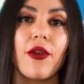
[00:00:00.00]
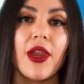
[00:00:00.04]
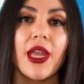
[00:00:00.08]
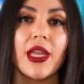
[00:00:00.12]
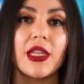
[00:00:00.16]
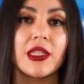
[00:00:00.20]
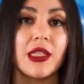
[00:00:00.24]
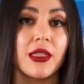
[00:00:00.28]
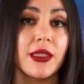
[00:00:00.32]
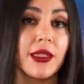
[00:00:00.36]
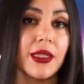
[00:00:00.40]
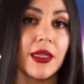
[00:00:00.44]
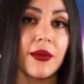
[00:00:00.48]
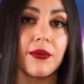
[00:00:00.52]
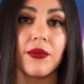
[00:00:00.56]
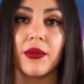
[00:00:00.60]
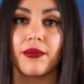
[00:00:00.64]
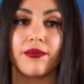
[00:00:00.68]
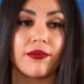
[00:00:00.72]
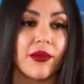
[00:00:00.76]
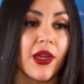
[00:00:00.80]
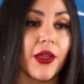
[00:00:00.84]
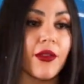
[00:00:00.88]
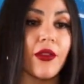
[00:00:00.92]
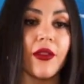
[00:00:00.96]
and some
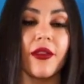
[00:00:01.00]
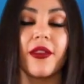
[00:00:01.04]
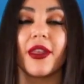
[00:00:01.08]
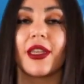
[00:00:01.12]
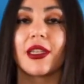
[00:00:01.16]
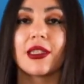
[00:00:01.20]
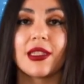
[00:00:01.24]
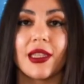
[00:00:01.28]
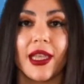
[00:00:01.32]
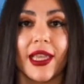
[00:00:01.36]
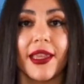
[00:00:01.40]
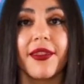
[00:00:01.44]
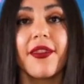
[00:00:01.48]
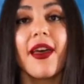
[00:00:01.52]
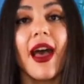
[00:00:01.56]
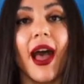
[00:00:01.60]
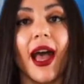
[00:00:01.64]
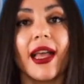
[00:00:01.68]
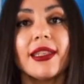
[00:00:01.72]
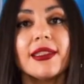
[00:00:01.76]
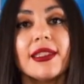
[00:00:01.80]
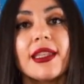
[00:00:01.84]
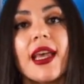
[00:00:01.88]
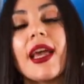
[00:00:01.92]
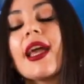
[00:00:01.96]
other things like that.
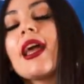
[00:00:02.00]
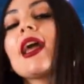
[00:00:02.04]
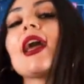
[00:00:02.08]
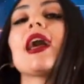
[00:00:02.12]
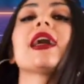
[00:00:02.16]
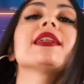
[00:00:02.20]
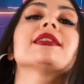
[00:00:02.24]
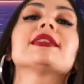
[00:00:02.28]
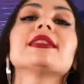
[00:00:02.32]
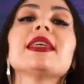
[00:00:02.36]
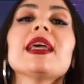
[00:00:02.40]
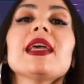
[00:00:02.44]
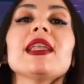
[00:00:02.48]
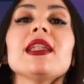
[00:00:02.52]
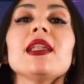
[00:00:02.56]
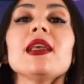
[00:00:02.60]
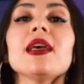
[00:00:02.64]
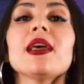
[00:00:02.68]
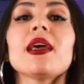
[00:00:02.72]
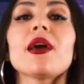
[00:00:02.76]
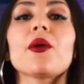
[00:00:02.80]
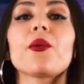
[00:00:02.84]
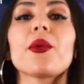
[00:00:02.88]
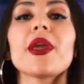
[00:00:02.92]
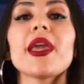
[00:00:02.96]
And then
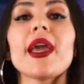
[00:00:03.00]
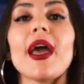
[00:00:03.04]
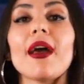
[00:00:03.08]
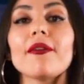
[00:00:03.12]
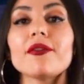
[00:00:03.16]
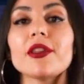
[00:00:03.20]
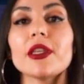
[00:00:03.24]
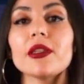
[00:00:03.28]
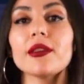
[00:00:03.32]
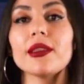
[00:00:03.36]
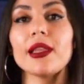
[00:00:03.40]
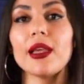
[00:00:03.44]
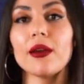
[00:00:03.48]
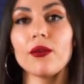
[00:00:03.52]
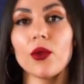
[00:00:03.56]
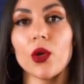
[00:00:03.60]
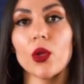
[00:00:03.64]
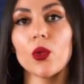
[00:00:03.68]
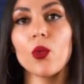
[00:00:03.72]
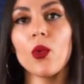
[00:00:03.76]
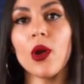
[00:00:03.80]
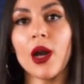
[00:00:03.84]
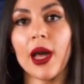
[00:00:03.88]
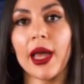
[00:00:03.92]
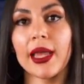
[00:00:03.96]
we have the level 1,
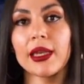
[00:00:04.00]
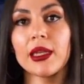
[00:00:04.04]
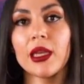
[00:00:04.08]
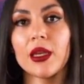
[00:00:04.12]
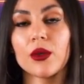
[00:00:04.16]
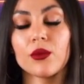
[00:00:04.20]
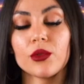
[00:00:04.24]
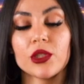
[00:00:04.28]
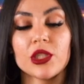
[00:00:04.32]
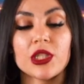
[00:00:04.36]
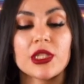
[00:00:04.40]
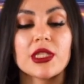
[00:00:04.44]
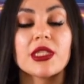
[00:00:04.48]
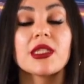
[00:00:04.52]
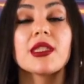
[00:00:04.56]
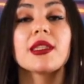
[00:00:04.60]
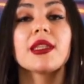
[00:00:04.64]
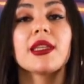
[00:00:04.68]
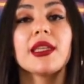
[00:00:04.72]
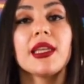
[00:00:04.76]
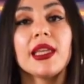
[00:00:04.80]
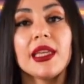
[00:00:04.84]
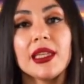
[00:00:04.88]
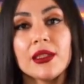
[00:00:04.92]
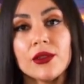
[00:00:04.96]
which is the
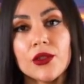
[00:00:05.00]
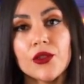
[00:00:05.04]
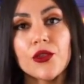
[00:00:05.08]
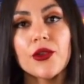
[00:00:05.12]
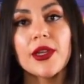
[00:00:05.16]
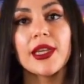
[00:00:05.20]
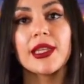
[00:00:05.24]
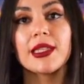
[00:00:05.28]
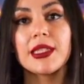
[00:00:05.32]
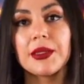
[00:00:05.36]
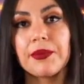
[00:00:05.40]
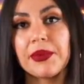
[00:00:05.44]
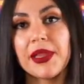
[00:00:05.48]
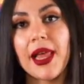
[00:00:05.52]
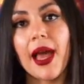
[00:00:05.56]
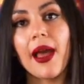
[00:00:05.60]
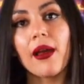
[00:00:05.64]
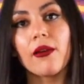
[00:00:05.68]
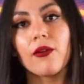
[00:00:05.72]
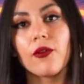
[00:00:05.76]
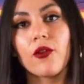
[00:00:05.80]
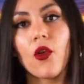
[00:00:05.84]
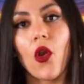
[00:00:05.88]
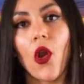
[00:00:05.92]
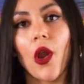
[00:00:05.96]
entrance
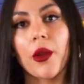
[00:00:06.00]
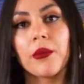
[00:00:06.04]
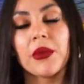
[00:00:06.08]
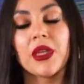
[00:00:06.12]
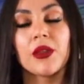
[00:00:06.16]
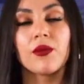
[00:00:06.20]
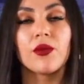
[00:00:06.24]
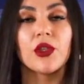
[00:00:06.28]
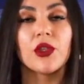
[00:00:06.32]
platform in which